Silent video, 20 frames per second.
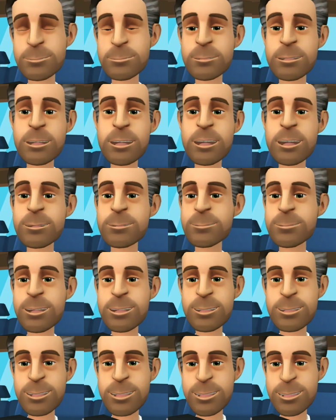The trip
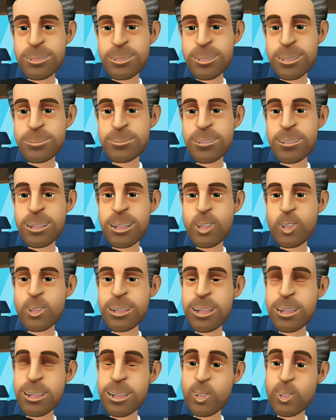price and trip fee
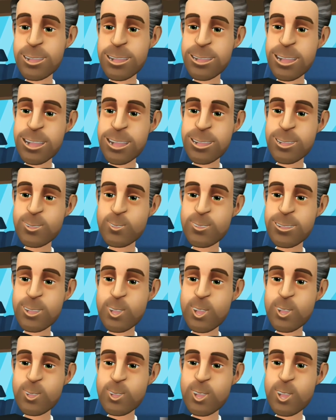are included in the
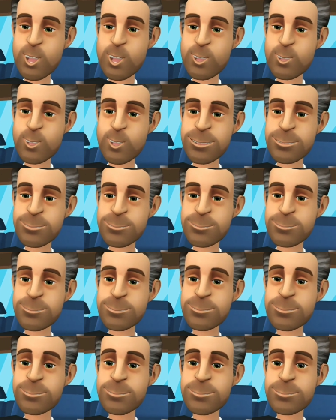overall cost.
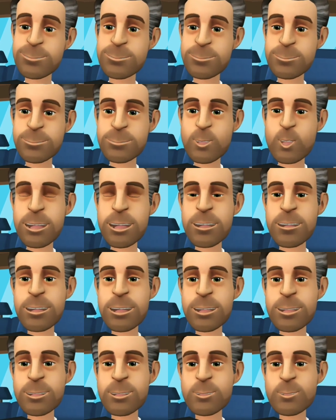What if
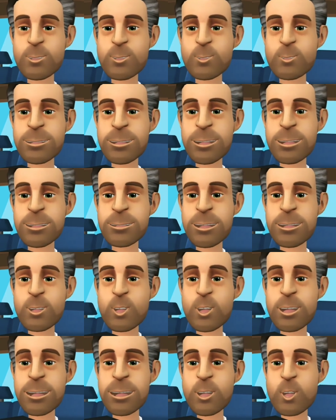a host cancels
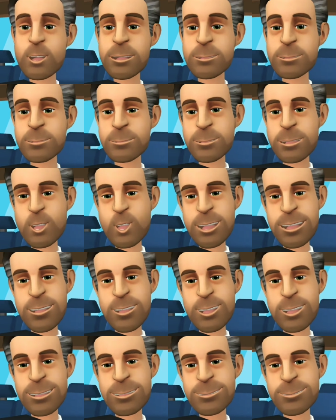on you,
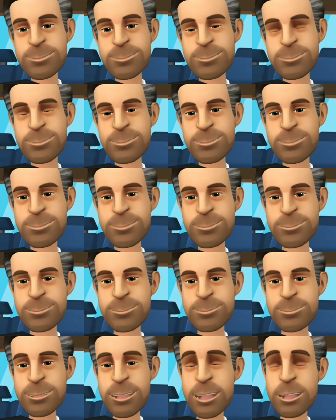however?
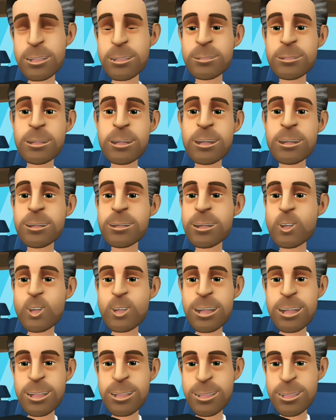In that case, you
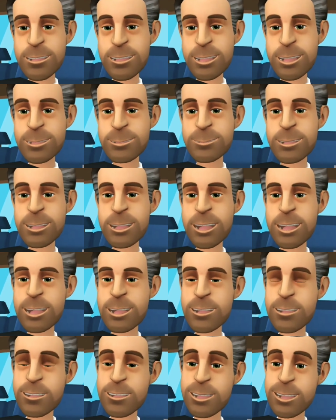will receive a complete
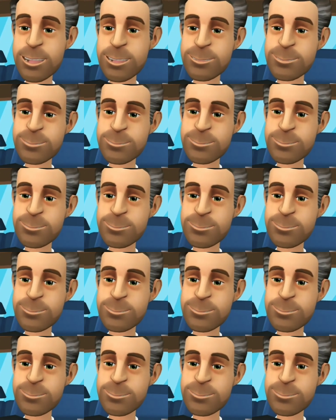refund.